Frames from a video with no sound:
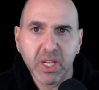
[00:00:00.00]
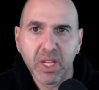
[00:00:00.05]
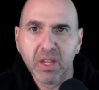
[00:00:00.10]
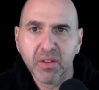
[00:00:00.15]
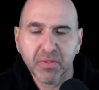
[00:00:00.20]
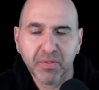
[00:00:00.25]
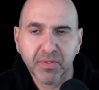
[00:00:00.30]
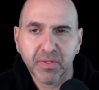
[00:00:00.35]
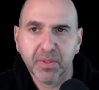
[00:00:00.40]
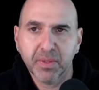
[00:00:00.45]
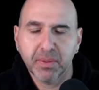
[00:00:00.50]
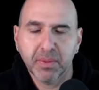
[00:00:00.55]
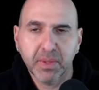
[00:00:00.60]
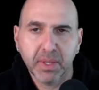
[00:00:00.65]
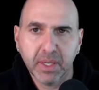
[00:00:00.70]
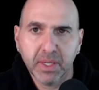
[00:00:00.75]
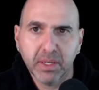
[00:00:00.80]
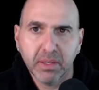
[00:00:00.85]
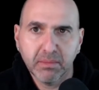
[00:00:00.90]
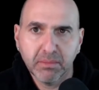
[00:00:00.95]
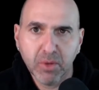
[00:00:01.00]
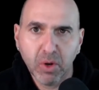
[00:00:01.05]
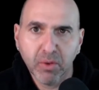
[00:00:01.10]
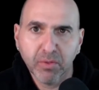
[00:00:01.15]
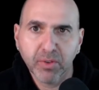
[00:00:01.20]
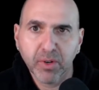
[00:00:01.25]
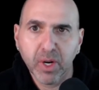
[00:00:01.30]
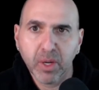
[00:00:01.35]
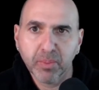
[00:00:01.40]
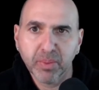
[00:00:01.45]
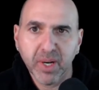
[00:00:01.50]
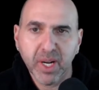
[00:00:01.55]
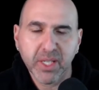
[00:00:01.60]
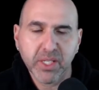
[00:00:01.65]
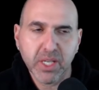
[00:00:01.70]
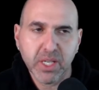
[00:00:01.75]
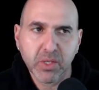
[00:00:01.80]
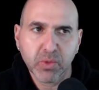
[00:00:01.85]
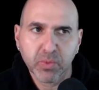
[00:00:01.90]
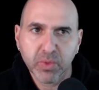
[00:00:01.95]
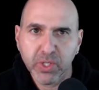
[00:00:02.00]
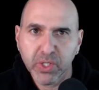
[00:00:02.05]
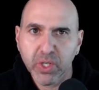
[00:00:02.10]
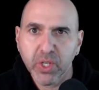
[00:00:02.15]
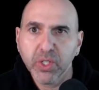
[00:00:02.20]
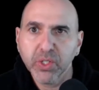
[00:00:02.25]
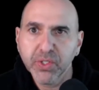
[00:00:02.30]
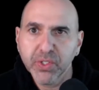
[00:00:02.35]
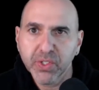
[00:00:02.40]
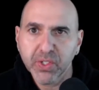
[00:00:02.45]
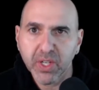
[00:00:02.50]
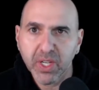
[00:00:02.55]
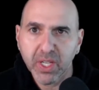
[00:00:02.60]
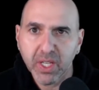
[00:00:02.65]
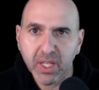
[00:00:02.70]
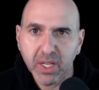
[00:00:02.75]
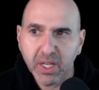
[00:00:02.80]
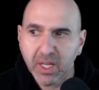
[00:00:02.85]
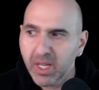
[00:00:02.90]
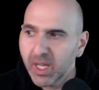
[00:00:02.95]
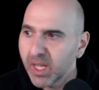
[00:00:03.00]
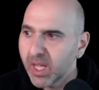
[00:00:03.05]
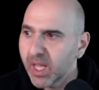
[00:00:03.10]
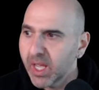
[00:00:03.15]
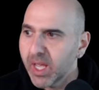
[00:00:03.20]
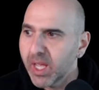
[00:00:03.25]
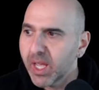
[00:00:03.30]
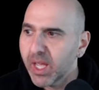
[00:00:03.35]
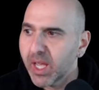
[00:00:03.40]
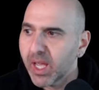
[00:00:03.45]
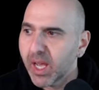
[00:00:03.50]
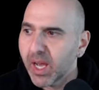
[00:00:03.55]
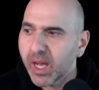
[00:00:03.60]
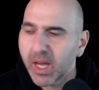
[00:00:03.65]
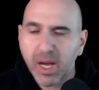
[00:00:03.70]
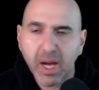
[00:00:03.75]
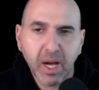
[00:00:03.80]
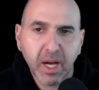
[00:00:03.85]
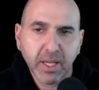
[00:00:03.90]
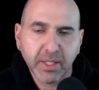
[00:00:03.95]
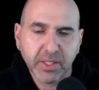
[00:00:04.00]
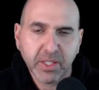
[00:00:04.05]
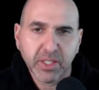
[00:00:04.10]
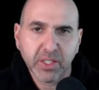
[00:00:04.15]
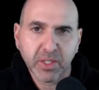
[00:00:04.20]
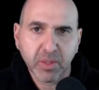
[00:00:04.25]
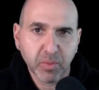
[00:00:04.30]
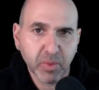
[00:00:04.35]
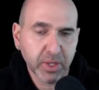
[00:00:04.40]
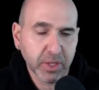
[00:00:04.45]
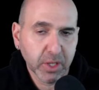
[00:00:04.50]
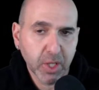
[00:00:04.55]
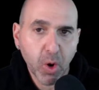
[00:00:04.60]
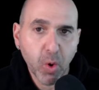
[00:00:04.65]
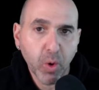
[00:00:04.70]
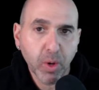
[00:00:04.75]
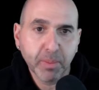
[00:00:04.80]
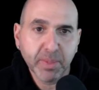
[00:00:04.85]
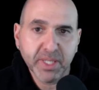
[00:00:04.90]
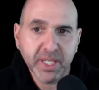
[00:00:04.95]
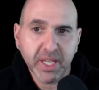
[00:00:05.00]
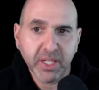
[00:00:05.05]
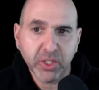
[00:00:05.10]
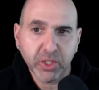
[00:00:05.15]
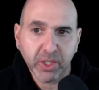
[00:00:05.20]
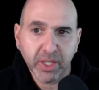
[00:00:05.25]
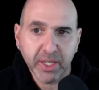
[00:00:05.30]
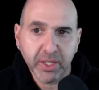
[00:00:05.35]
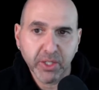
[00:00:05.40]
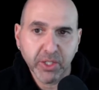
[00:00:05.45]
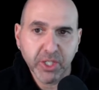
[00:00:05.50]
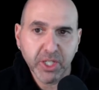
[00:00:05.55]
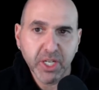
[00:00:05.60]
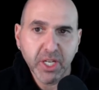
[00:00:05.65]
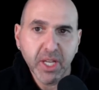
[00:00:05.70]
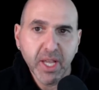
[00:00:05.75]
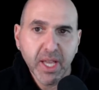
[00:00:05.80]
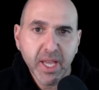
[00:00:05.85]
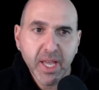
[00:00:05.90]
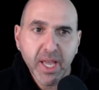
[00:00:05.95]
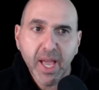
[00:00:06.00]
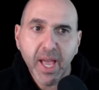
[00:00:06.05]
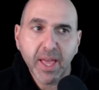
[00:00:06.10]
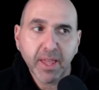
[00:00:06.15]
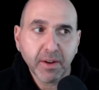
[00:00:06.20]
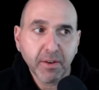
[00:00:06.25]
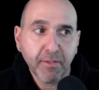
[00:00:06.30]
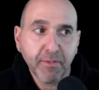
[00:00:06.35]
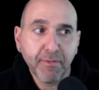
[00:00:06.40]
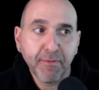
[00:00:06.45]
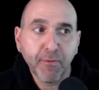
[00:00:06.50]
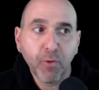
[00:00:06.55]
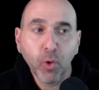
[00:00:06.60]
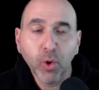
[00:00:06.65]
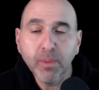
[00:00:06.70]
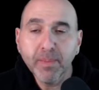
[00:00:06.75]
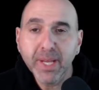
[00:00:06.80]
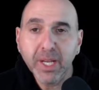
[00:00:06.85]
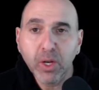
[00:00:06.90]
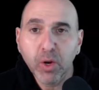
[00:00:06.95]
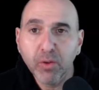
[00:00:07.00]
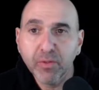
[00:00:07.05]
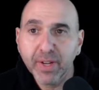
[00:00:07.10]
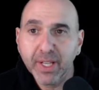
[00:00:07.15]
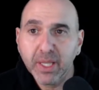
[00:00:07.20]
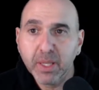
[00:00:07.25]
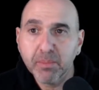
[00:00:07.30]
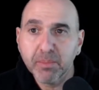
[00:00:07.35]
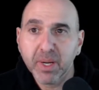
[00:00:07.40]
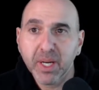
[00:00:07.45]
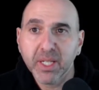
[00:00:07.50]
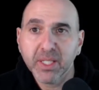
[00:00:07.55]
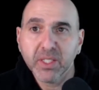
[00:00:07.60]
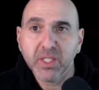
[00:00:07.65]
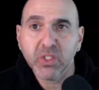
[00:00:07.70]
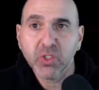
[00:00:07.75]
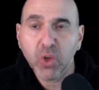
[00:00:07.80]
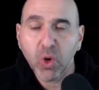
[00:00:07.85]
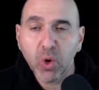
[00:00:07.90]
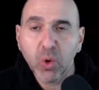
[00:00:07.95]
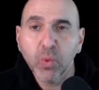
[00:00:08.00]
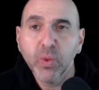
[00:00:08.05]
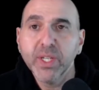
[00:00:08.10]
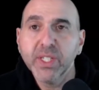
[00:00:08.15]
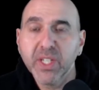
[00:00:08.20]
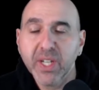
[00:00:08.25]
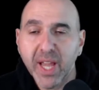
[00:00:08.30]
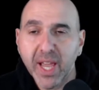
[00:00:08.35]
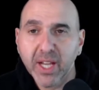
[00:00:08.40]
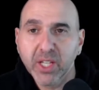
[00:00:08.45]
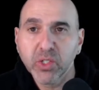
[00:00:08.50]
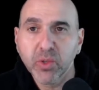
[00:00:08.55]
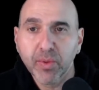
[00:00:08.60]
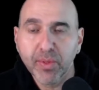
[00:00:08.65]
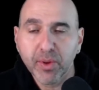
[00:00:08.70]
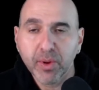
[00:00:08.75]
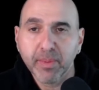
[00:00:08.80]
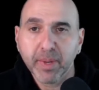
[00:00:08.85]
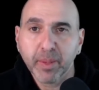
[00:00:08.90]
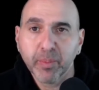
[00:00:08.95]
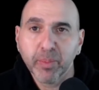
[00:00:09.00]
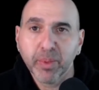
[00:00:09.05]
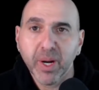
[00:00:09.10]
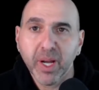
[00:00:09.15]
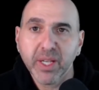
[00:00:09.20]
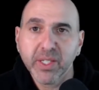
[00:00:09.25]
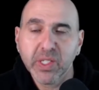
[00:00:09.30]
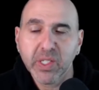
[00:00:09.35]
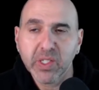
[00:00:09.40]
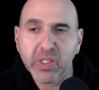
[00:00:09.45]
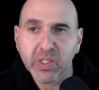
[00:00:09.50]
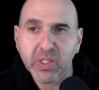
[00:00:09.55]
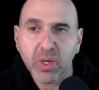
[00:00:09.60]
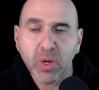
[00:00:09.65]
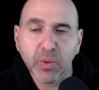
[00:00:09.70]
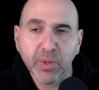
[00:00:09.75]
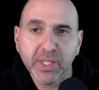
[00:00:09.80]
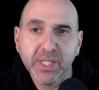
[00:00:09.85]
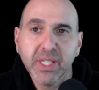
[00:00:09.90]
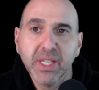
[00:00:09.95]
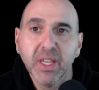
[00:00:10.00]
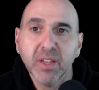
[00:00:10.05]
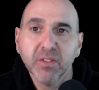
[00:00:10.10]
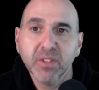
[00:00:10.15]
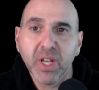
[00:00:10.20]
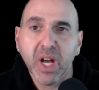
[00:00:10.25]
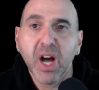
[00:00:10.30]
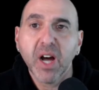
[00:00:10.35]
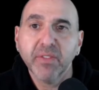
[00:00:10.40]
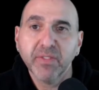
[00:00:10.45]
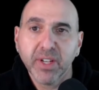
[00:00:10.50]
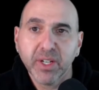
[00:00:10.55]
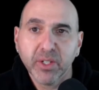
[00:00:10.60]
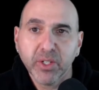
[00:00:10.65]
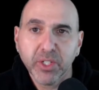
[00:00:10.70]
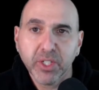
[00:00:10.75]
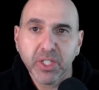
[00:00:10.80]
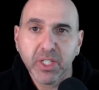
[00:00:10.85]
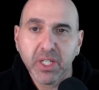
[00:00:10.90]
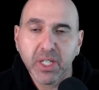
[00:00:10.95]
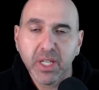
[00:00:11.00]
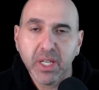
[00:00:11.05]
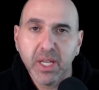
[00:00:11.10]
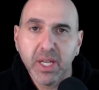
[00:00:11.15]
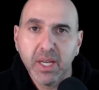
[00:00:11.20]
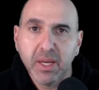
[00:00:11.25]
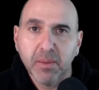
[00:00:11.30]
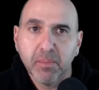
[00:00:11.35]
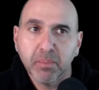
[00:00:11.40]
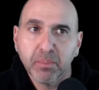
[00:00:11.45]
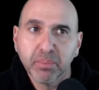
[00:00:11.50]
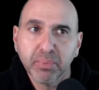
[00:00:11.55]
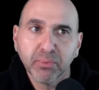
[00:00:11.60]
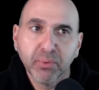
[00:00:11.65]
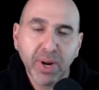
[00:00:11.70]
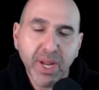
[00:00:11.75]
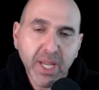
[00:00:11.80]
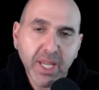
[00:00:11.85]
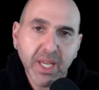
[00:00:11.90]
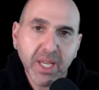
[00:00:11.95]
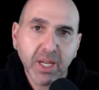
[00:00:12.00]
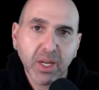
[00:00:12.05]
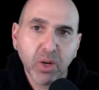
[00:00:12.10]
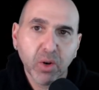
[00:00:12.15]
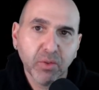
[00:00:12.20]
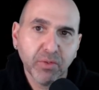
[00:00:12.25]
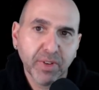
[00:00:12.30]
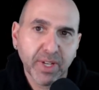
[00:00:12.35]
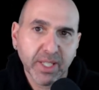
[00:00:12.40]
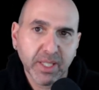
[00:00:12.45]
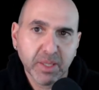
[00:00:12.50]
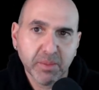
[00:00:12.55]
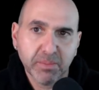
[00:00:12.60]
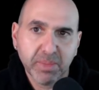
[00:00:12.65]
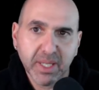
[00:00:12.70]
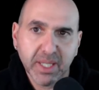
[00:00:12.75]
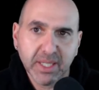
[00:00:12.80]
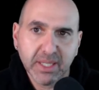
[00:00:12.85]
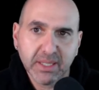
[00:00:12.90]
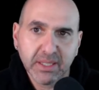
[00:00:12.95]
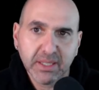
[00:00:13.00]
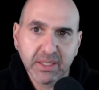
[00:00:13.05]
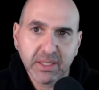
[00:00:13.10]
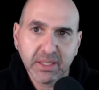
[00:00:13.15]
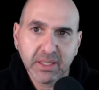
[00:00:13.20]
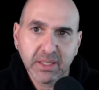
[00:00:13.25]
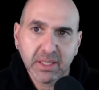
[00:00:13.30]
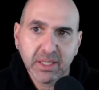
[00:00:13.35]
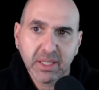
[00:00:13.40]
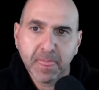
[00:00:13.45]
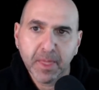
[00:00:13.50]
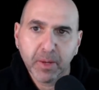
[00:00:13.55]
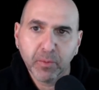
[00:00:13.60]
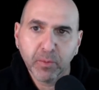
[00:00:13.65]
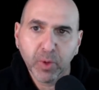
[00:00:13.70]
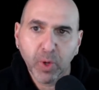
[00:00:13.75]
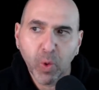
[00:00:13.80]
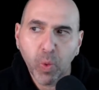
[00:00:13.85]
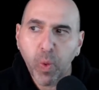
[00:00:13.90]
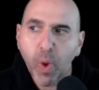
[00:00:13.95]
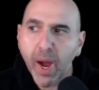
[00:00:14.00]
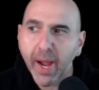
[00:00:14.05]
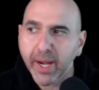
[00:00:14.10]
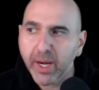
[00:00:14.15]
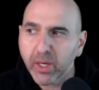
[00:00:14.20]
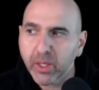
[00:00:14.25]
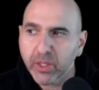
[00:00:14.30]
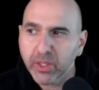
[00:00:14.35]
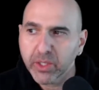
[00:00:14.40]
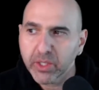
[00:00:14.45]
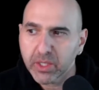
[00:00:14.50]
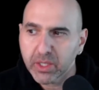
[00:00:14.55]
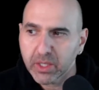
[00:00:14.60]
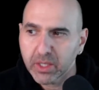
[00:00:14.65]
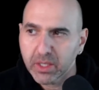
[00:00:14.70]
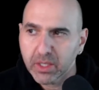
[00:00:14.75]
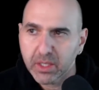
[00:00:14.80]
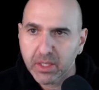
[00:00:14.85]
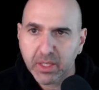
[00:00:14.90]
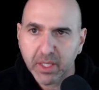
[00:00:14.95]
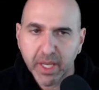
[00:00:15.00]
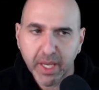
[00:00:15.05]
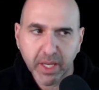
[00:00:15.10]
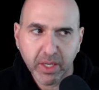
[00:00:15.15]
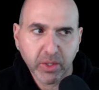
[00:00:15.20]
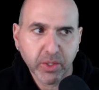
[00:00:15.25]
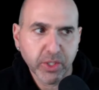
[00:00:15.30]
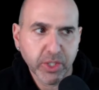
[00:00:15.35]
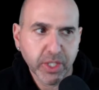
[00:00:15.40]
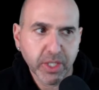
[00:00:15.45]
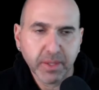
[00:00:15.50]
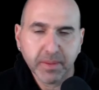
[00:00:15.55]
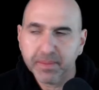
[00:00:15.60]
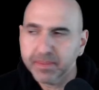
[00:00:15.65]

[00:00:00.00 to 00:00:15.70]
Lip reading: if the overall process results in a system with lower potential energy, and forming covalent bonds is always an exothermic process. It always gives off energy. Breaking covalent bonds requires energy.